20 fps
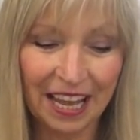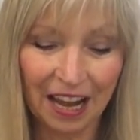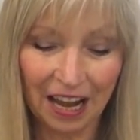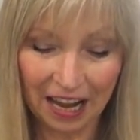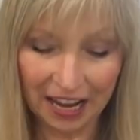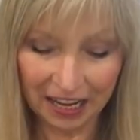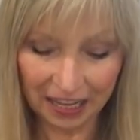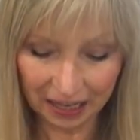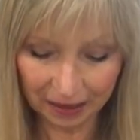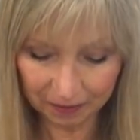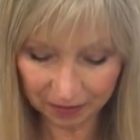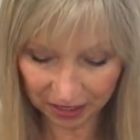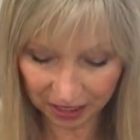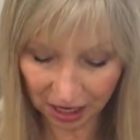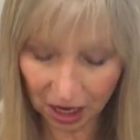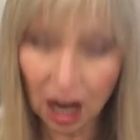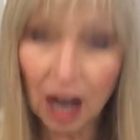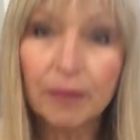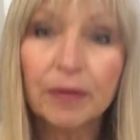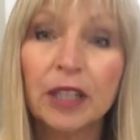And I'm,
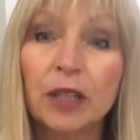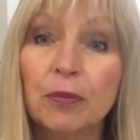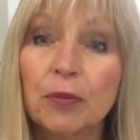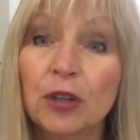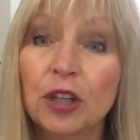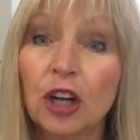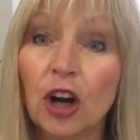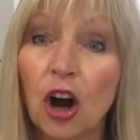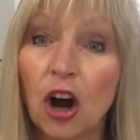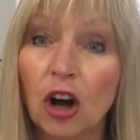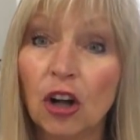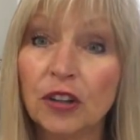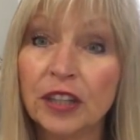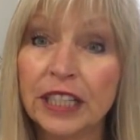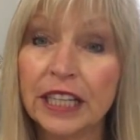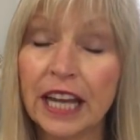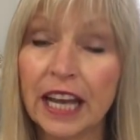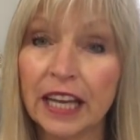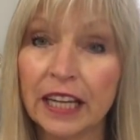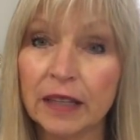I'm gonna put all the
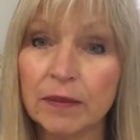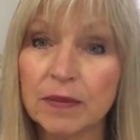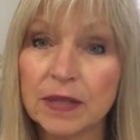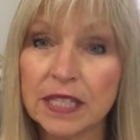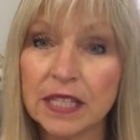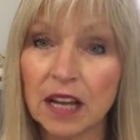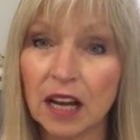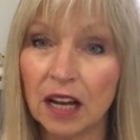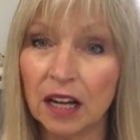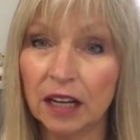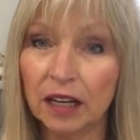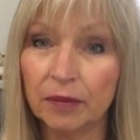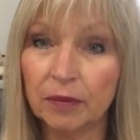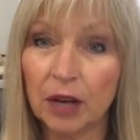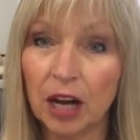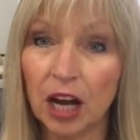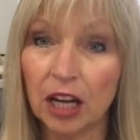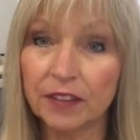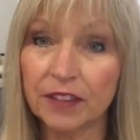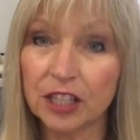names um,
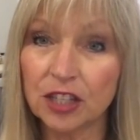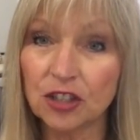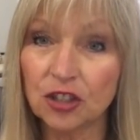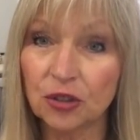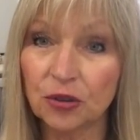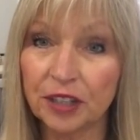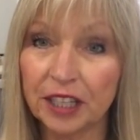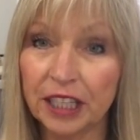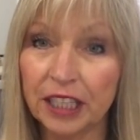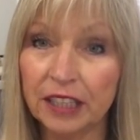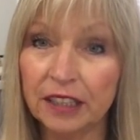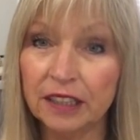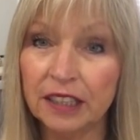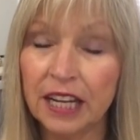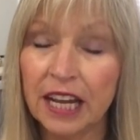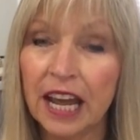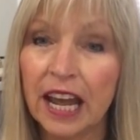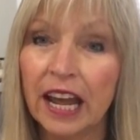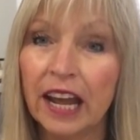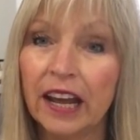on the screen,
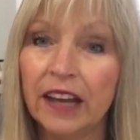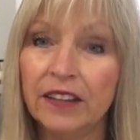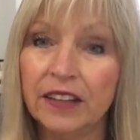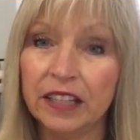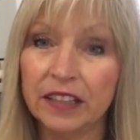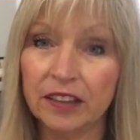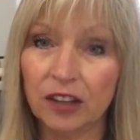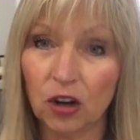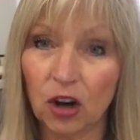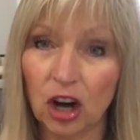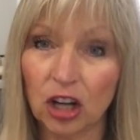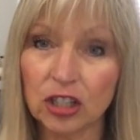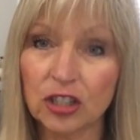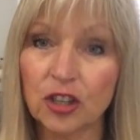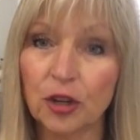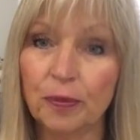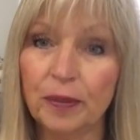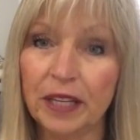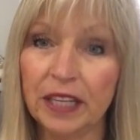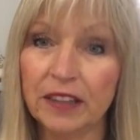and then they'll
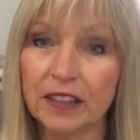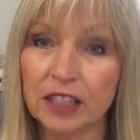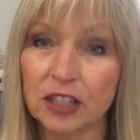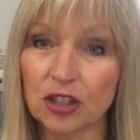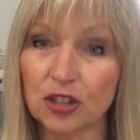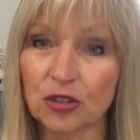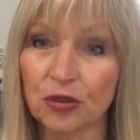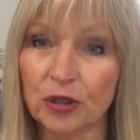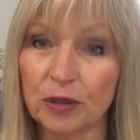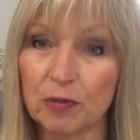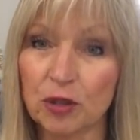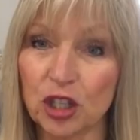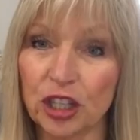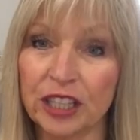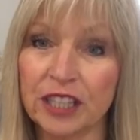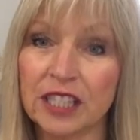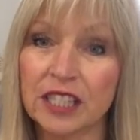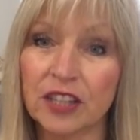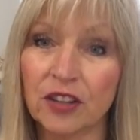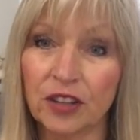also be in the
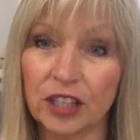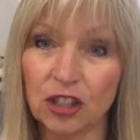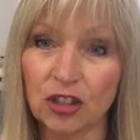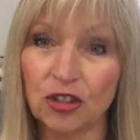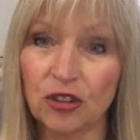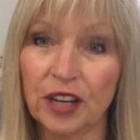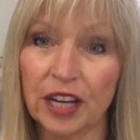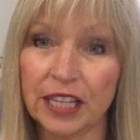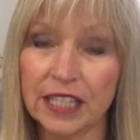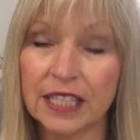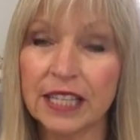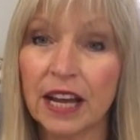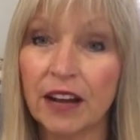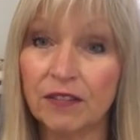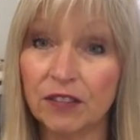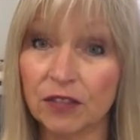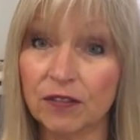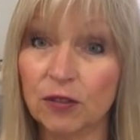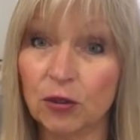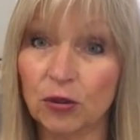description so that you guys have
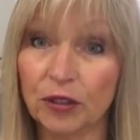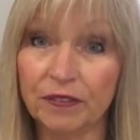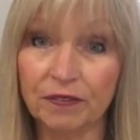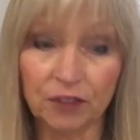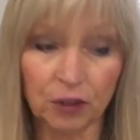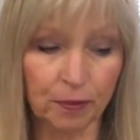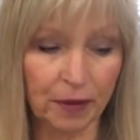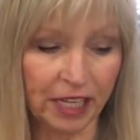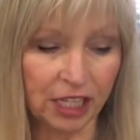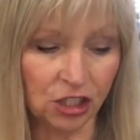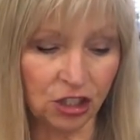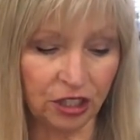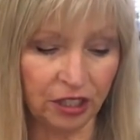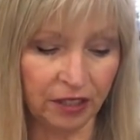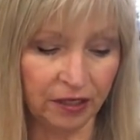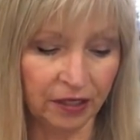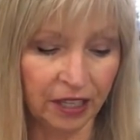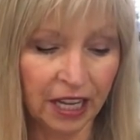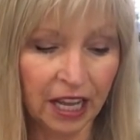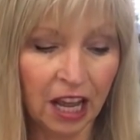the full
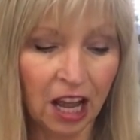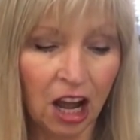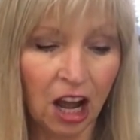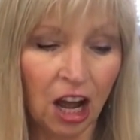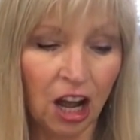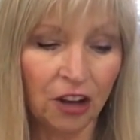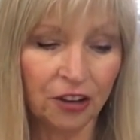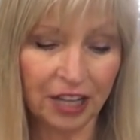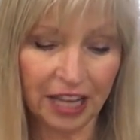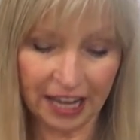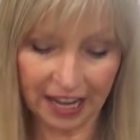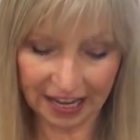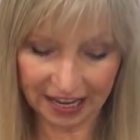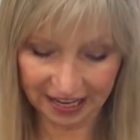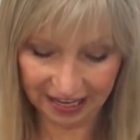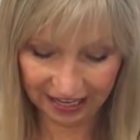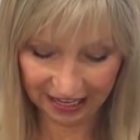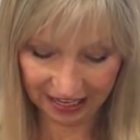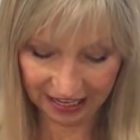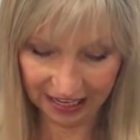information. Okay,
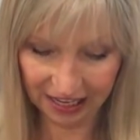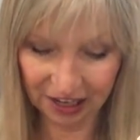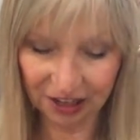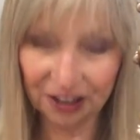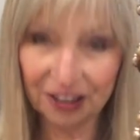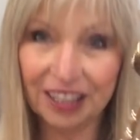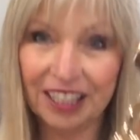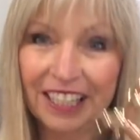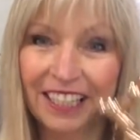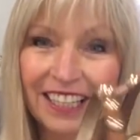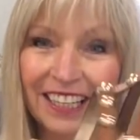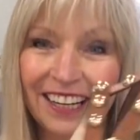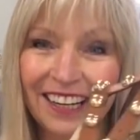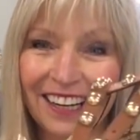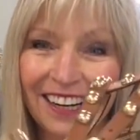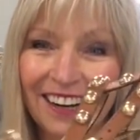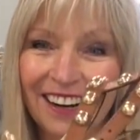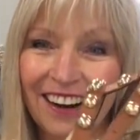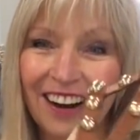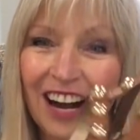here,
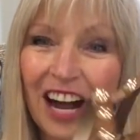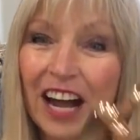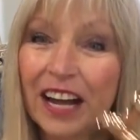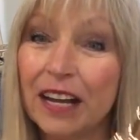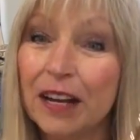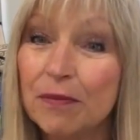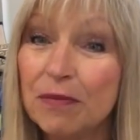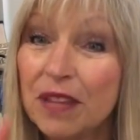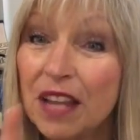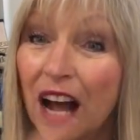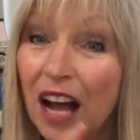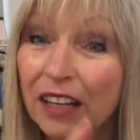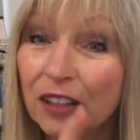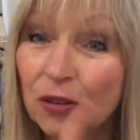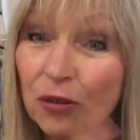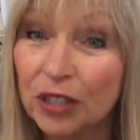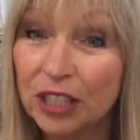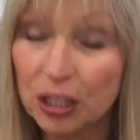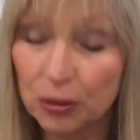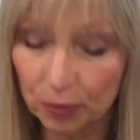I am not
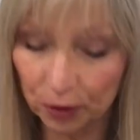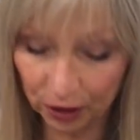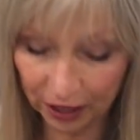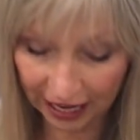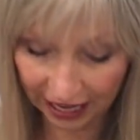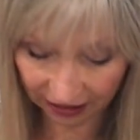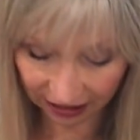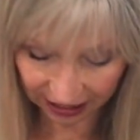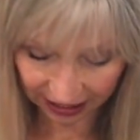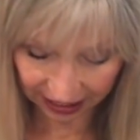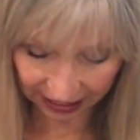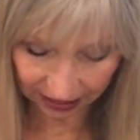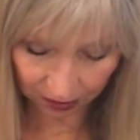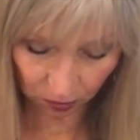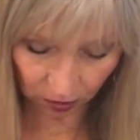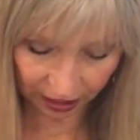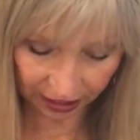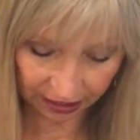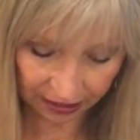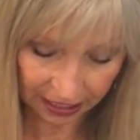going to pronounce this
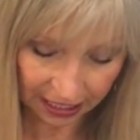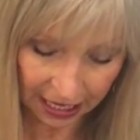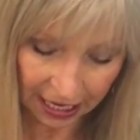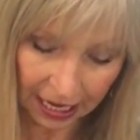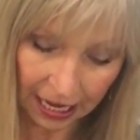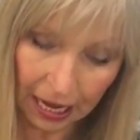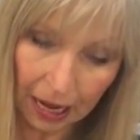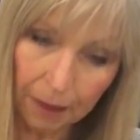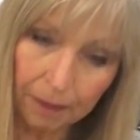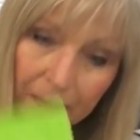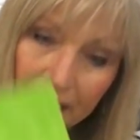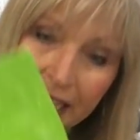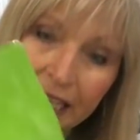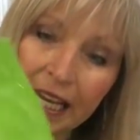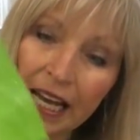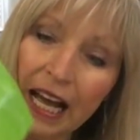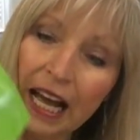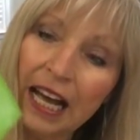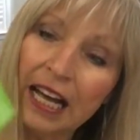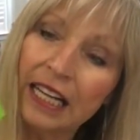one
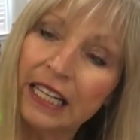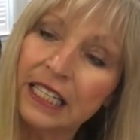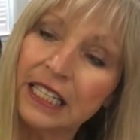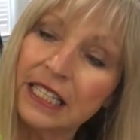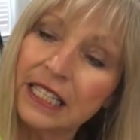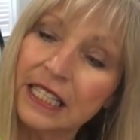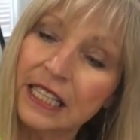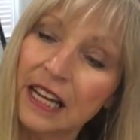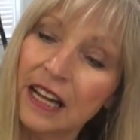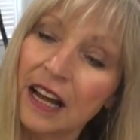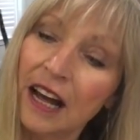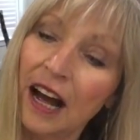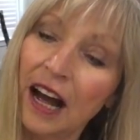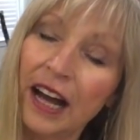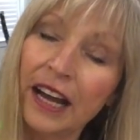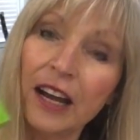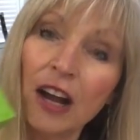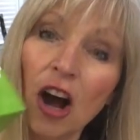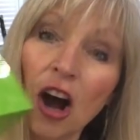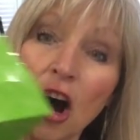because
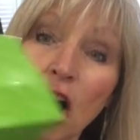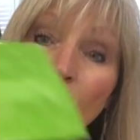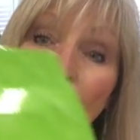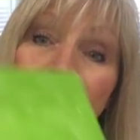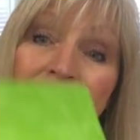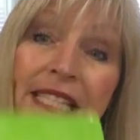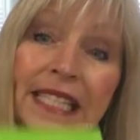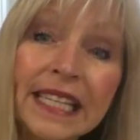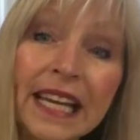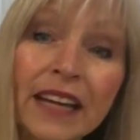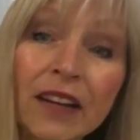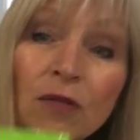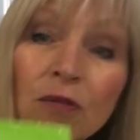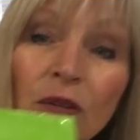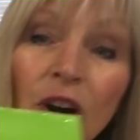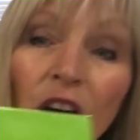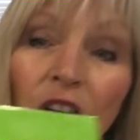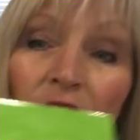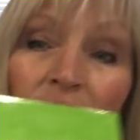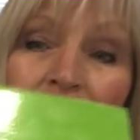I always say it
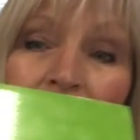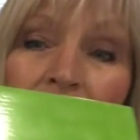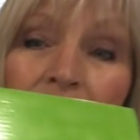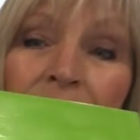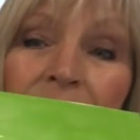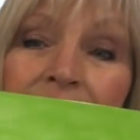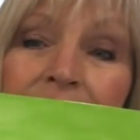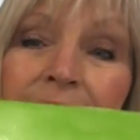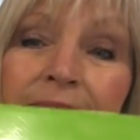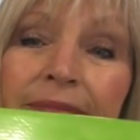wrong,